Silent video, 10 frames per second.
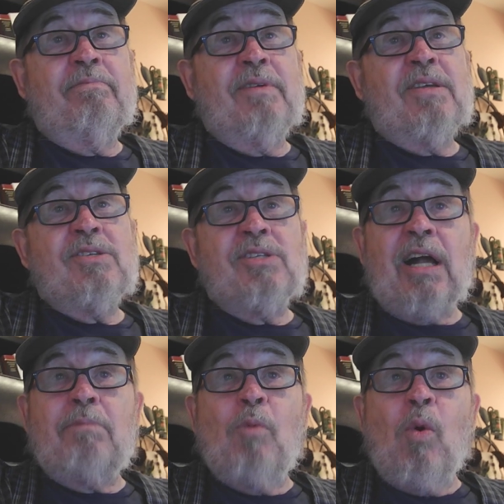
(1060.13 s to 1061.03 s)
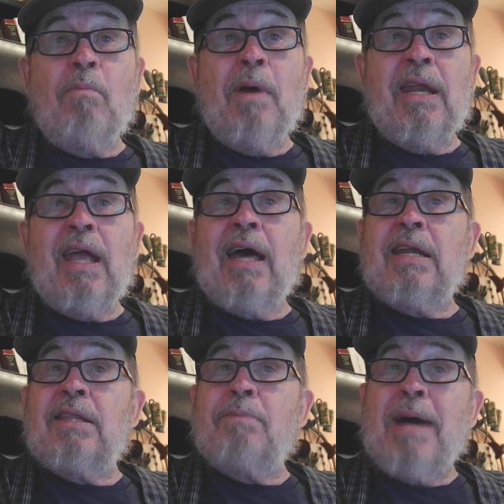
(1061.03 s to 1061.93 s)
Suck more money out
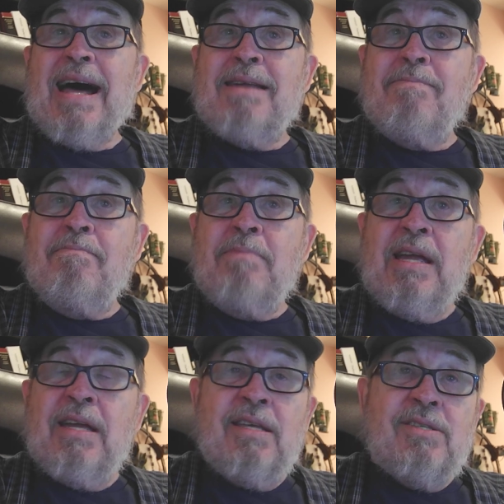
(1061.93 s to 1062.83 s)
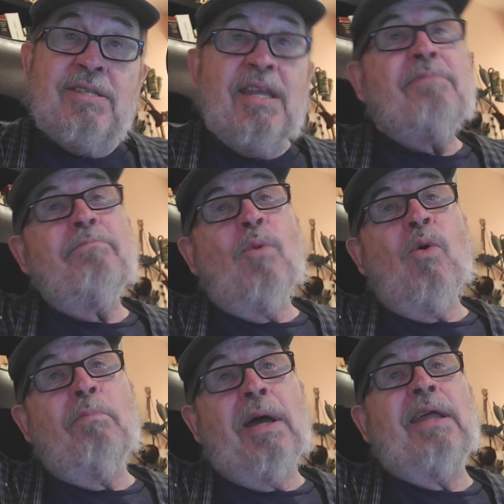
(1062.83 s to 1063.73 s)
of the bottom, send more
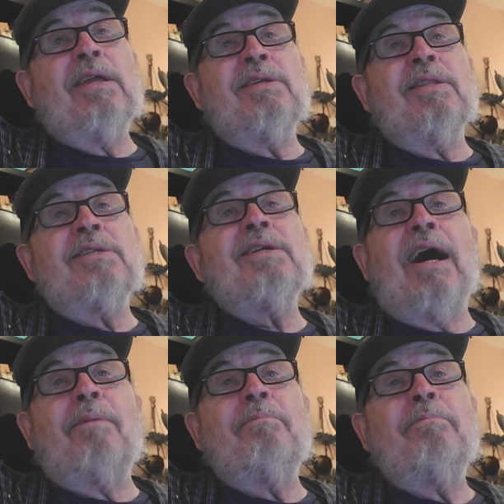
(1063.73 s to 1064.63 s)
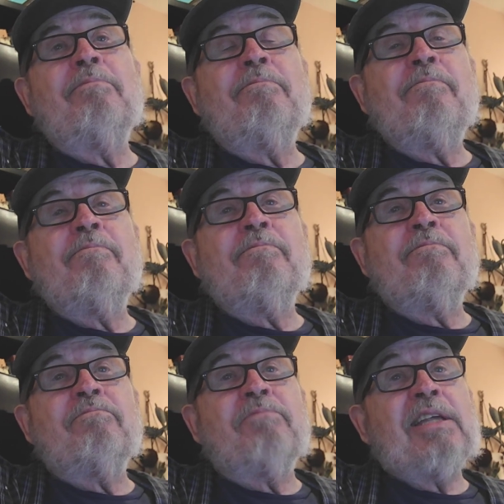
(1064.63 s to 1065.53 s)
money to the top.
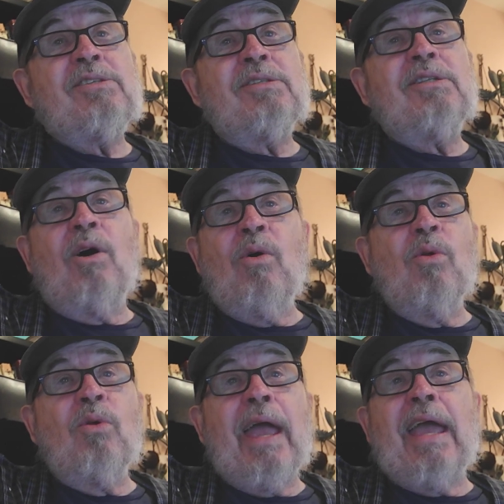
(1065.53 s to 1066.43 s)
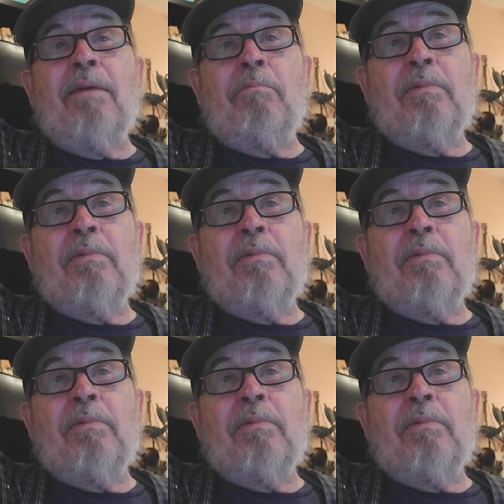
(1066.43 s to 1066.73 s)
That's the whole game.